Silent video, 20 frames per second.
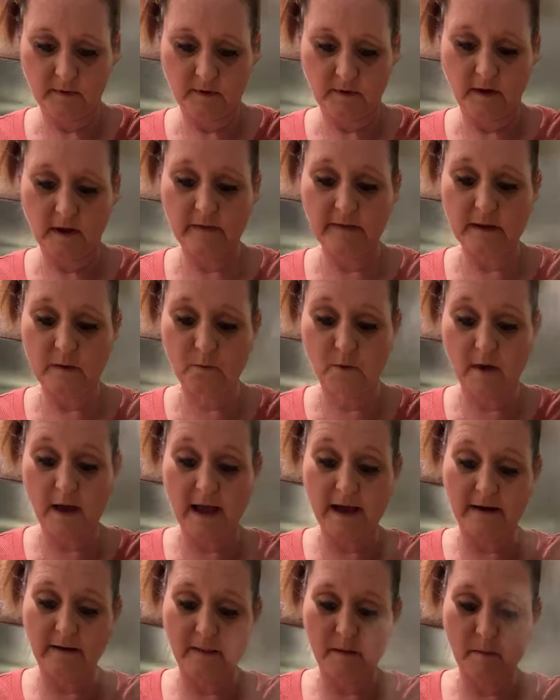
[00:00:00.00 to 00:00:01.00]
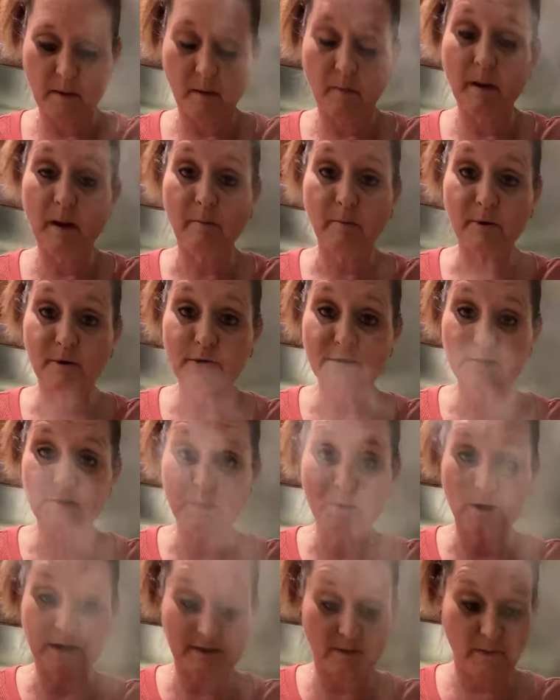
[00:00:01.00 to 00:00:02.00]
And then we'll add in the bell peppers, and
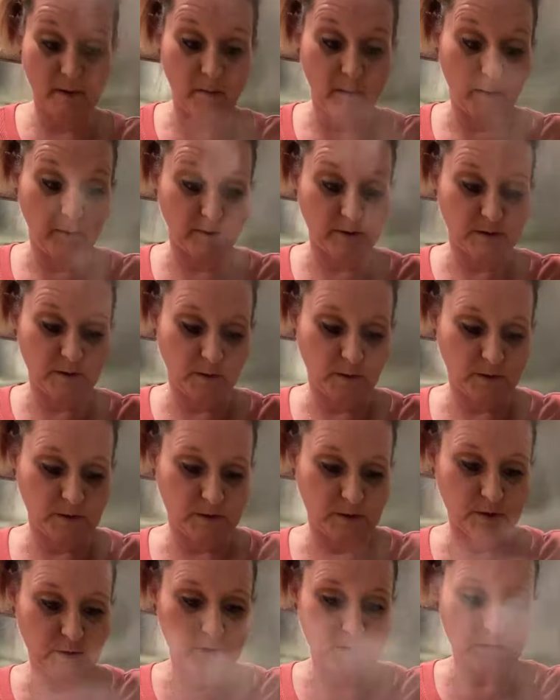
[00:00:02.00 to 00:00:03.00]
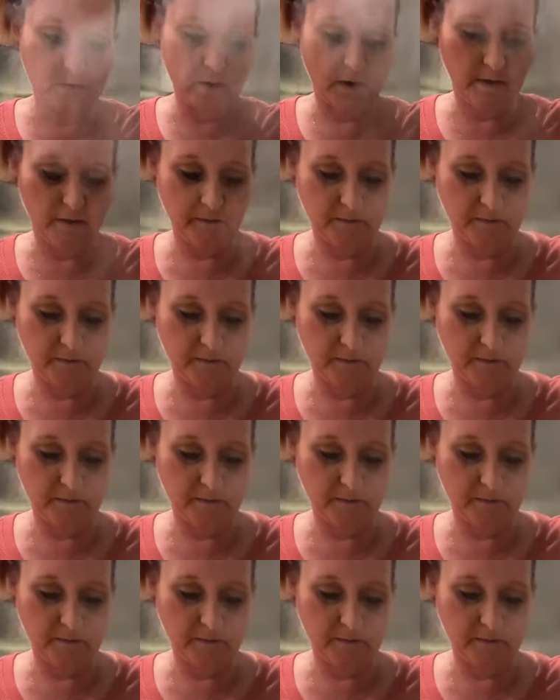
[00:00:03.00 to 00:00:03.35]
we'll get the bell peppers going too as well.